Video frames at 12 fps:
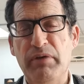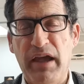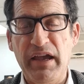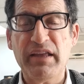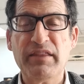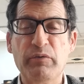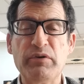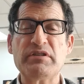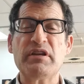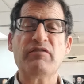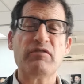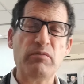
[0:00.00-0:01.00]
Peah that we
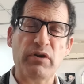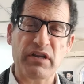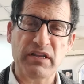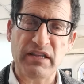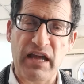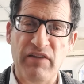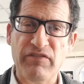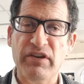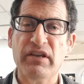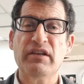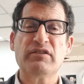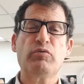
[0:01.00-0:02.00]
say every morning in
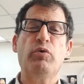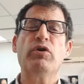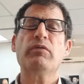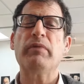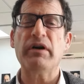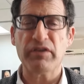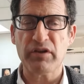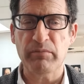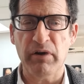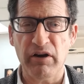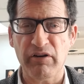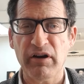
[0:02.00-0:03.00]
davening, it's quoted by the
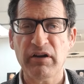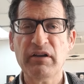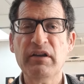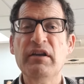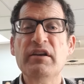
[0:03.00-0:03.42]
Gemara.